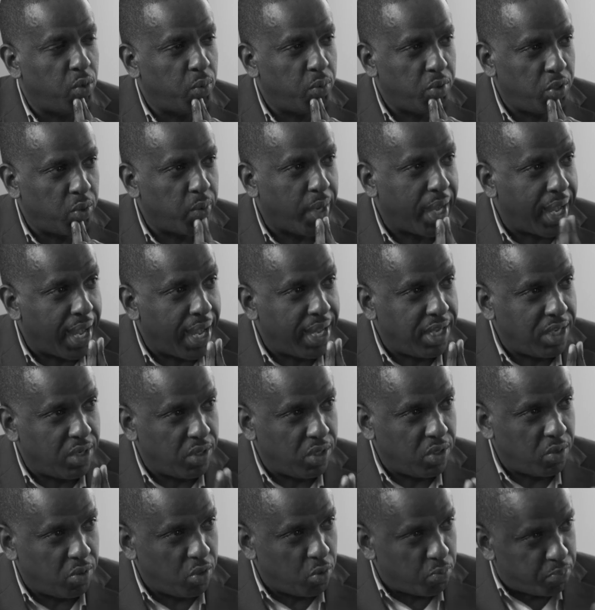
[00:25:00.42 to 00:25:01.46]

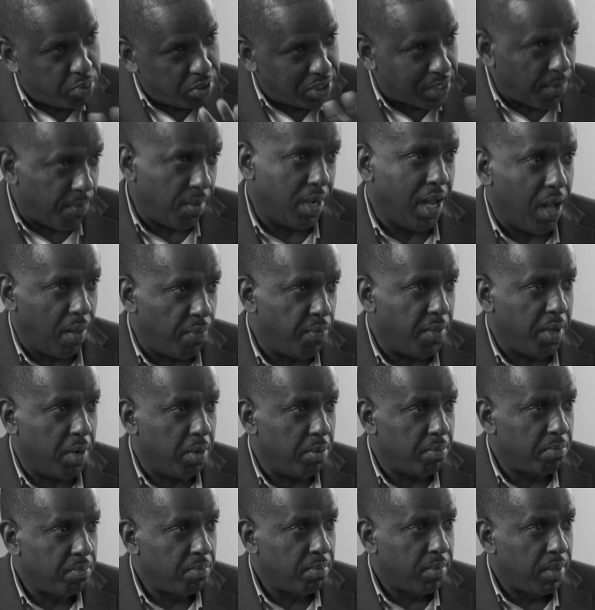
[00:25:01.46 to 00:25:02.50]
you put something out
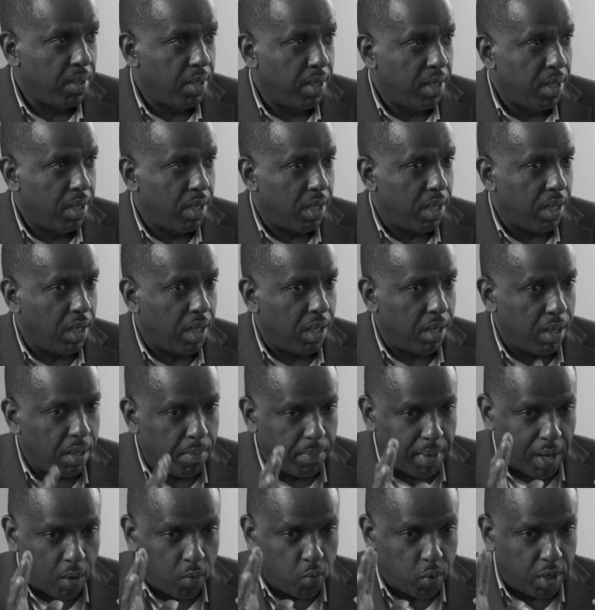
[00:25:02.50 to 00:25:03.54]
there
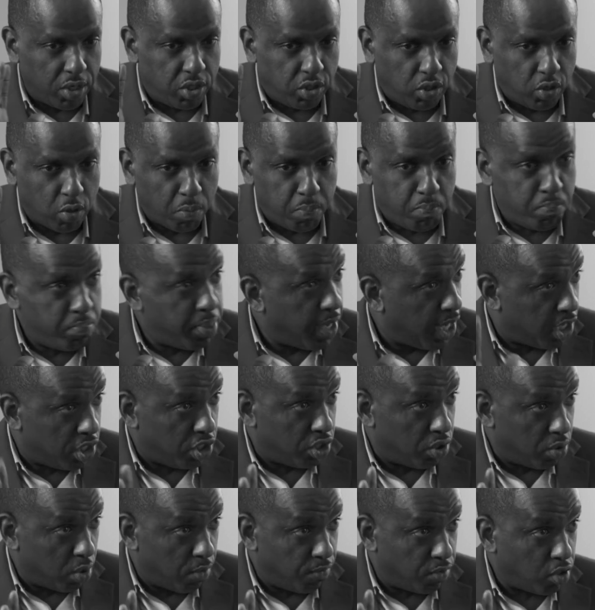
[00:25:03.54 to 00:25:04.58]
about what your
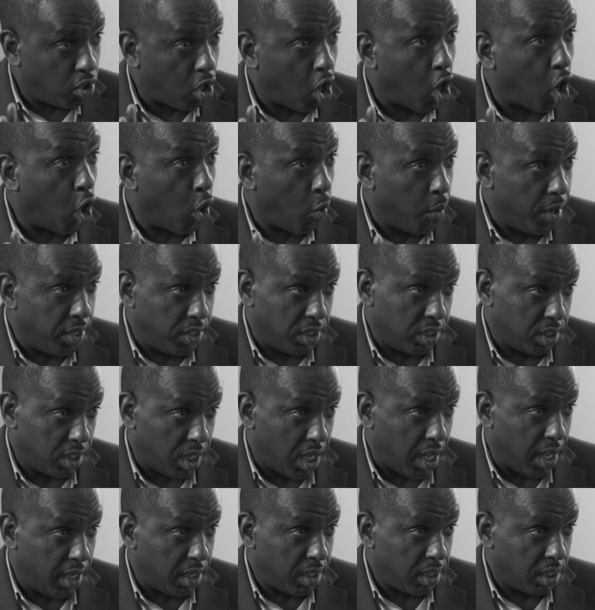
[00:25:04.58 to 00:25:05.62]
picture of courage is
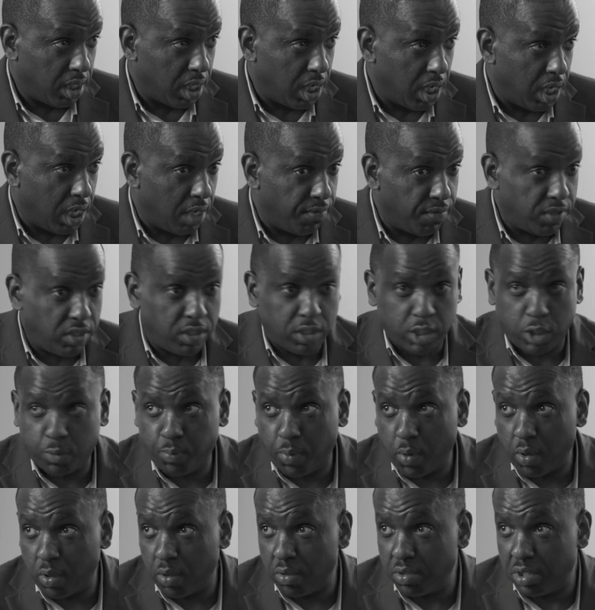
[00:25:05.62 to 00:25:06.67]
like. And if this is a
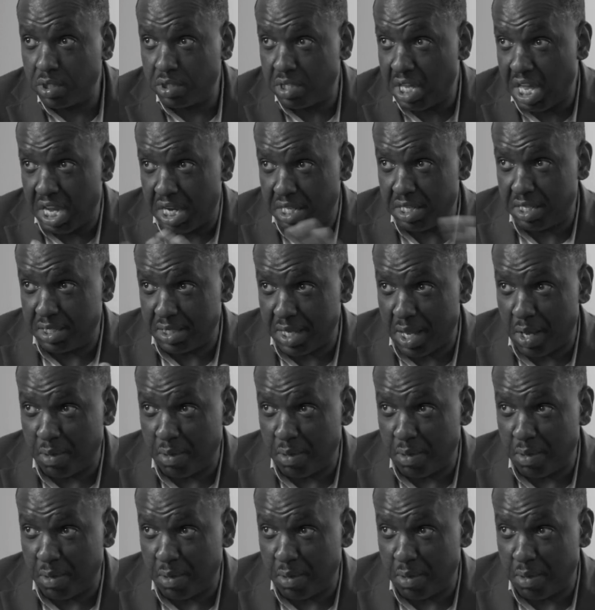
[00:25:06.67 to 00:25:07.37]
spoiler, just edit this